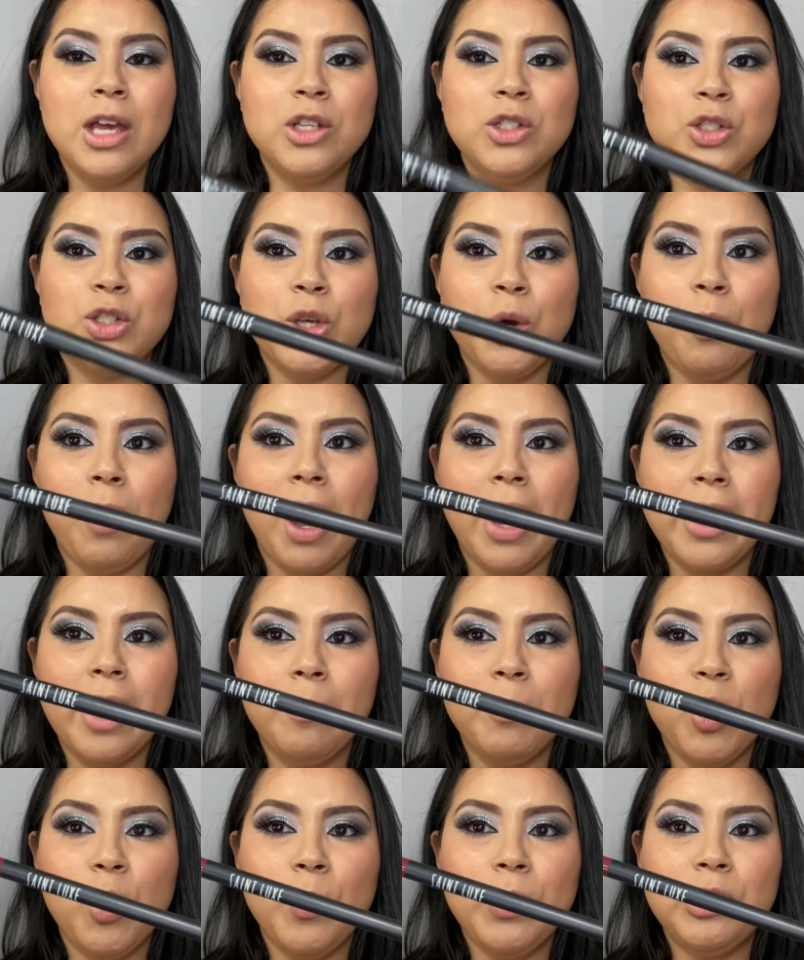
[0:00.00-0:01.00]
So I
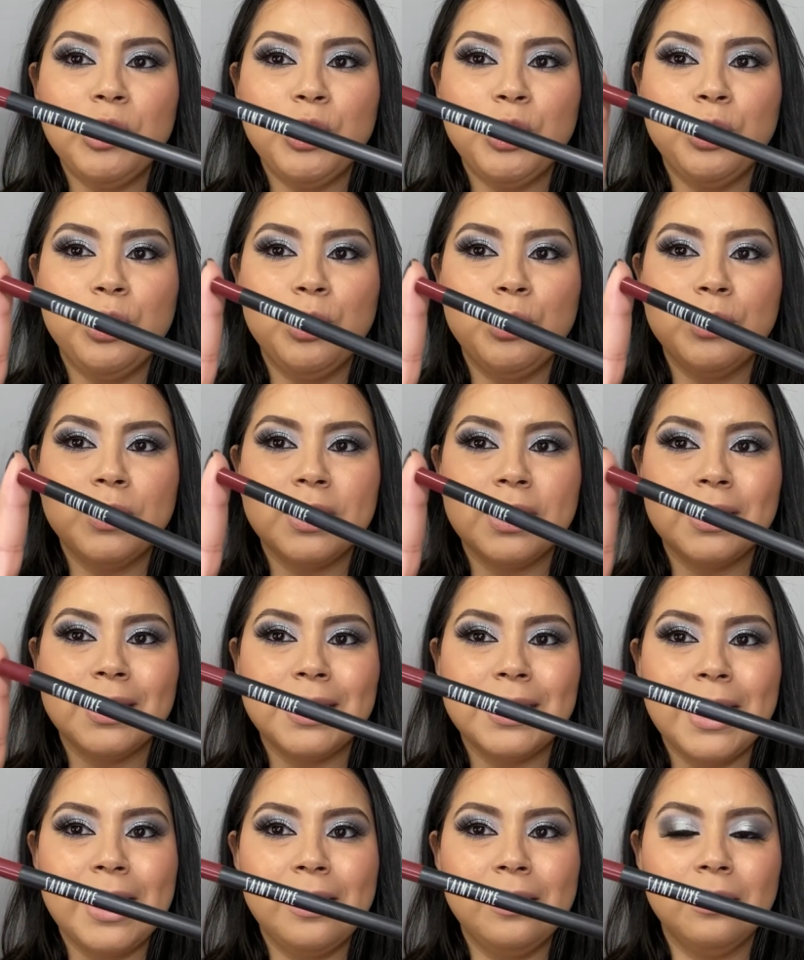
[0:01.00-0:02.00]
am going to use the
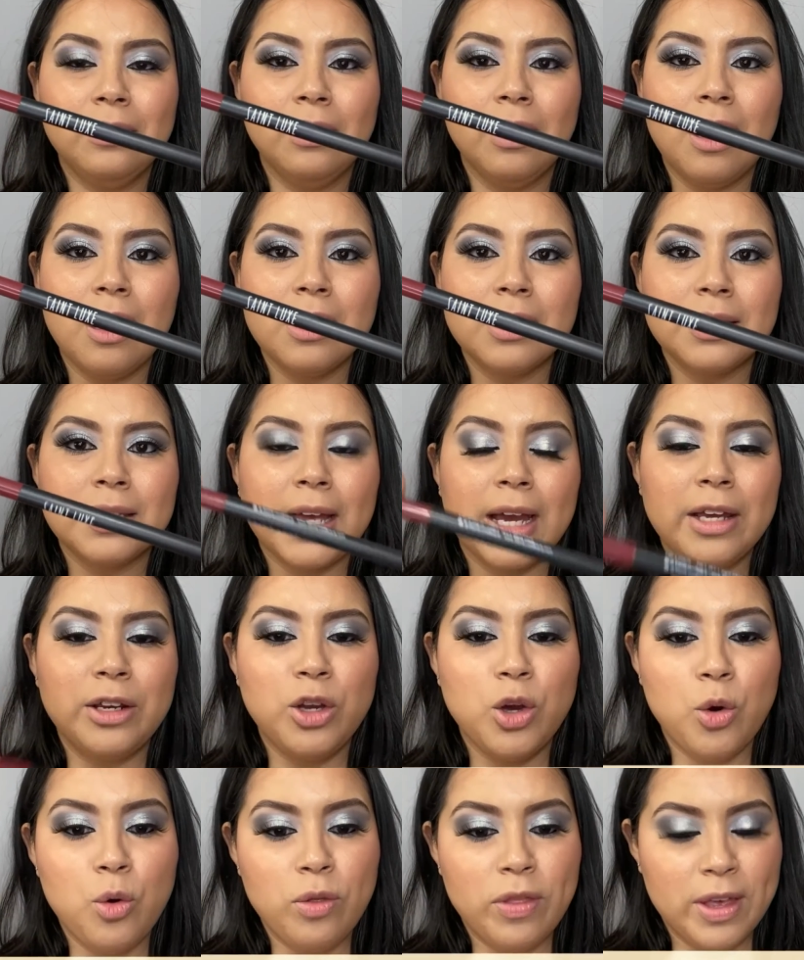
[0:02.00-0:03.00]
Saint Luxe. I
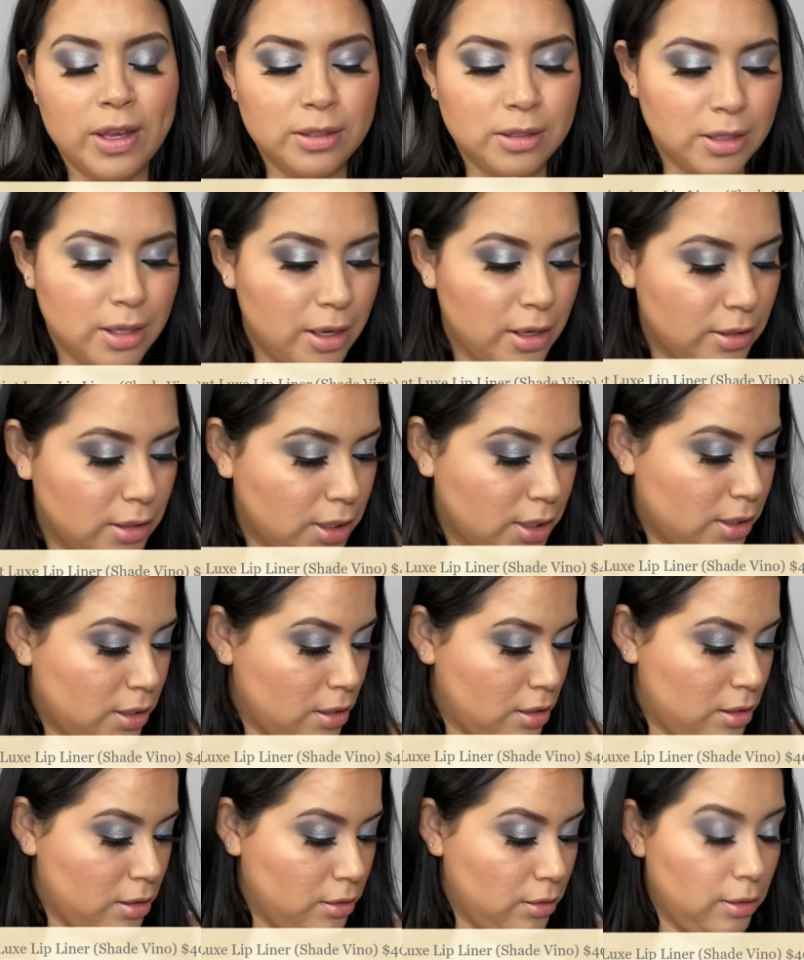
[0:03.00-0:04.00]
know this is
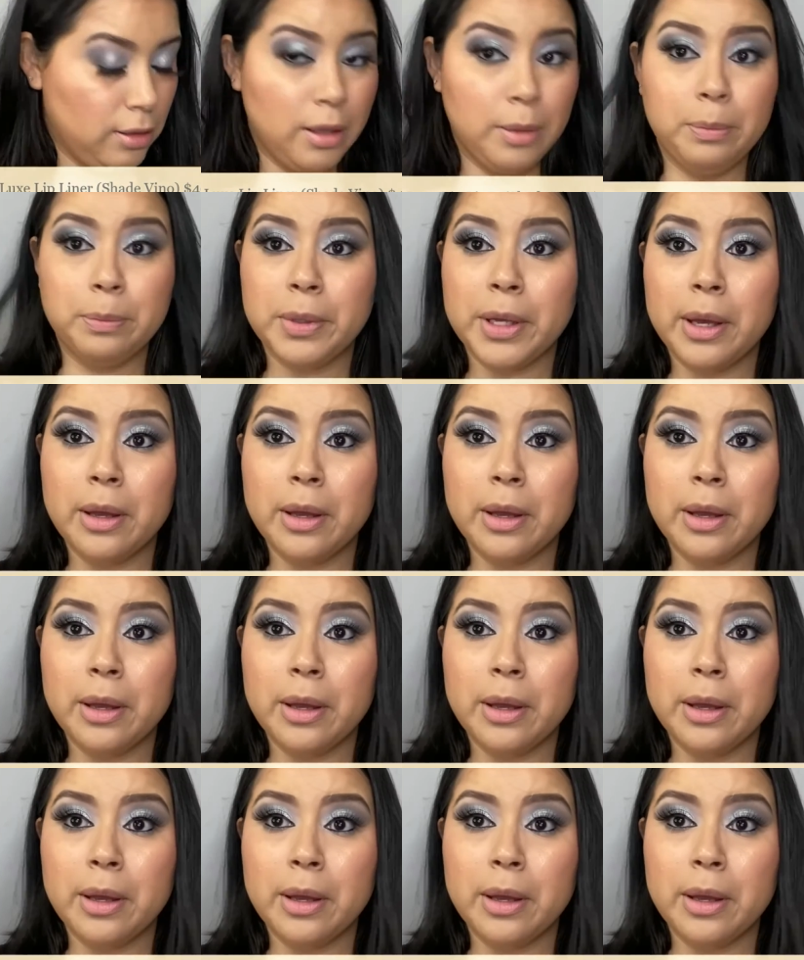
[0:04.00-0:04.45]
the lip